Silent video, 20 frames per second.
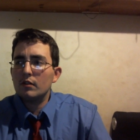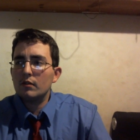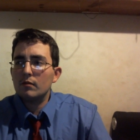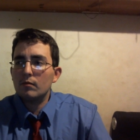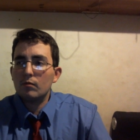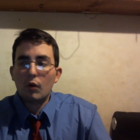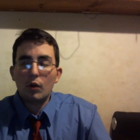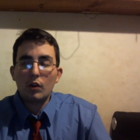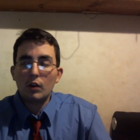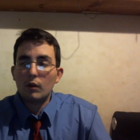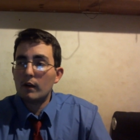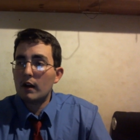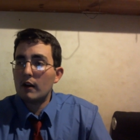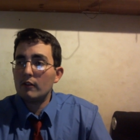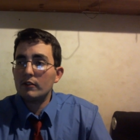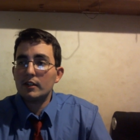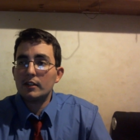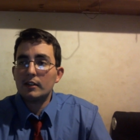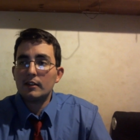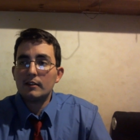roll
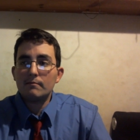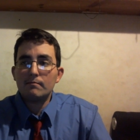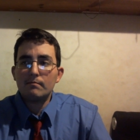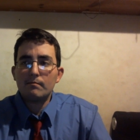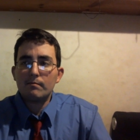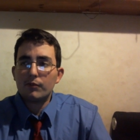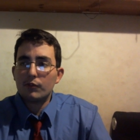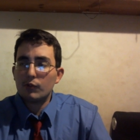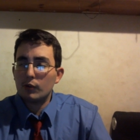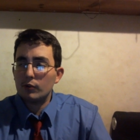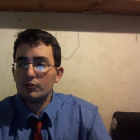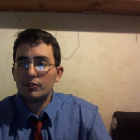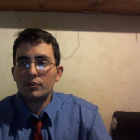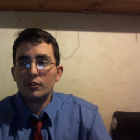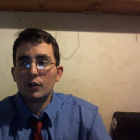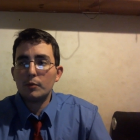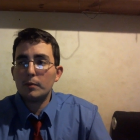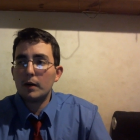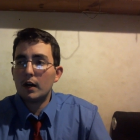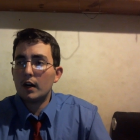around in it, throw
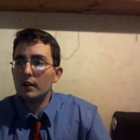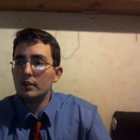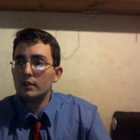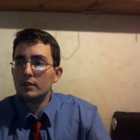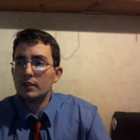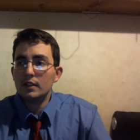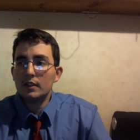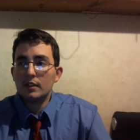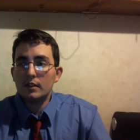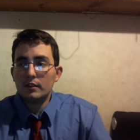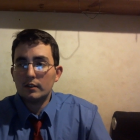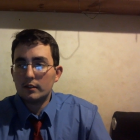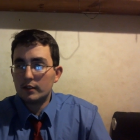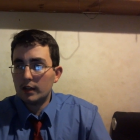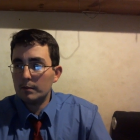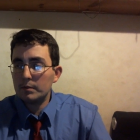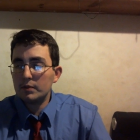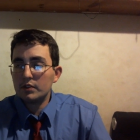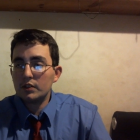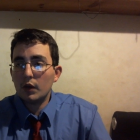snowballs,
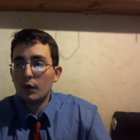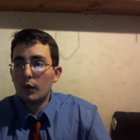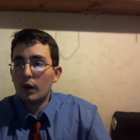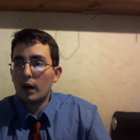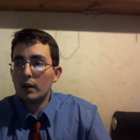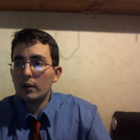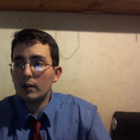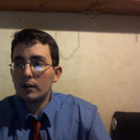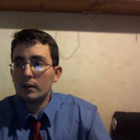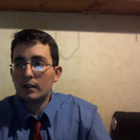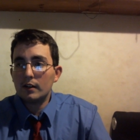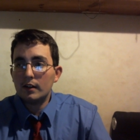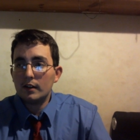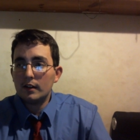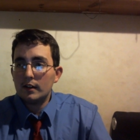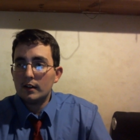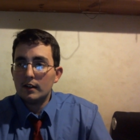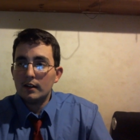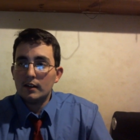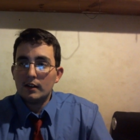dump snow on her.
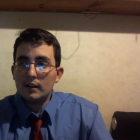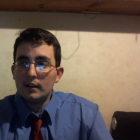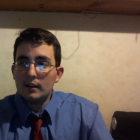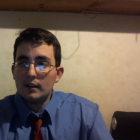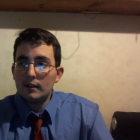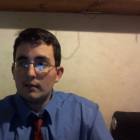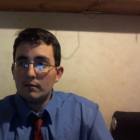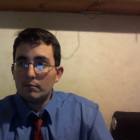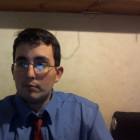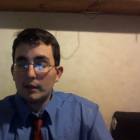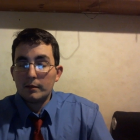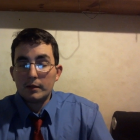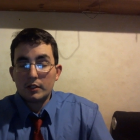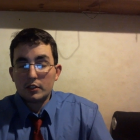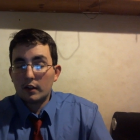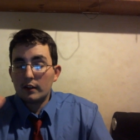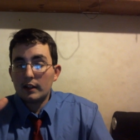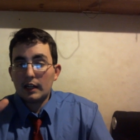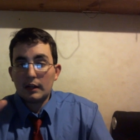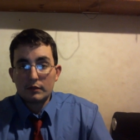Pretty much
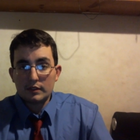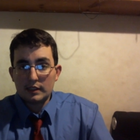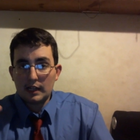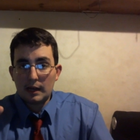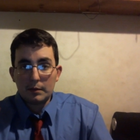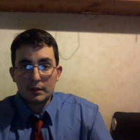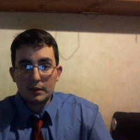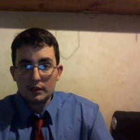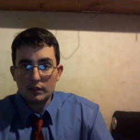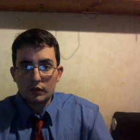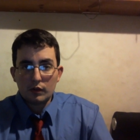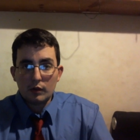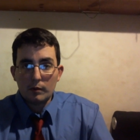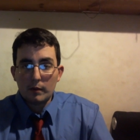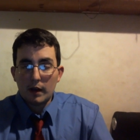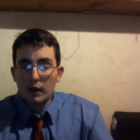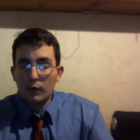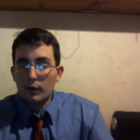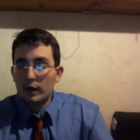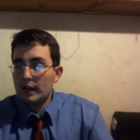all that was happening to her, by
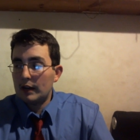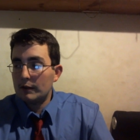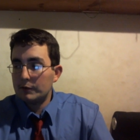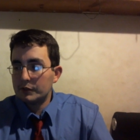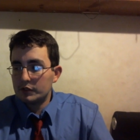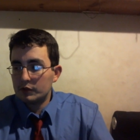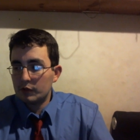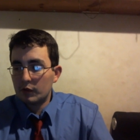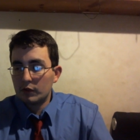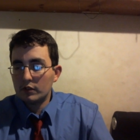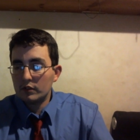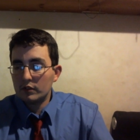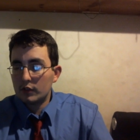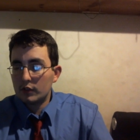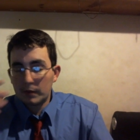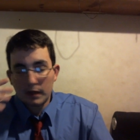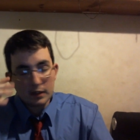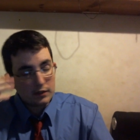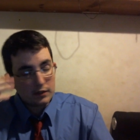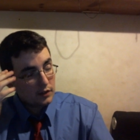the way. I was throwing
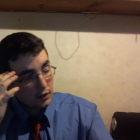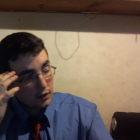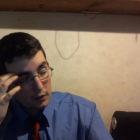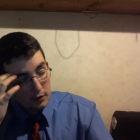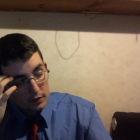snowballs at her,